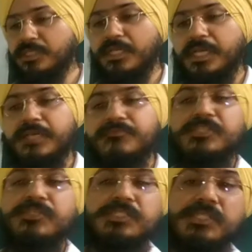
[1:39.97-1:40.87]
have a
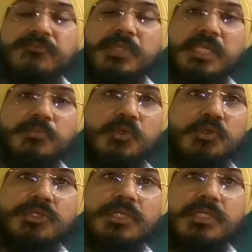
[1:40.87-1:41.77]
similar
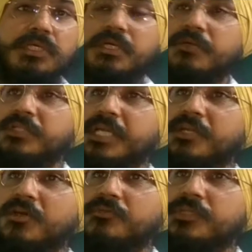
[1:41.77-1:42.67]
bore of that
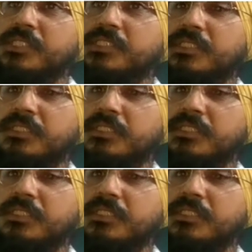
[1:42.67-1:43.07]
of this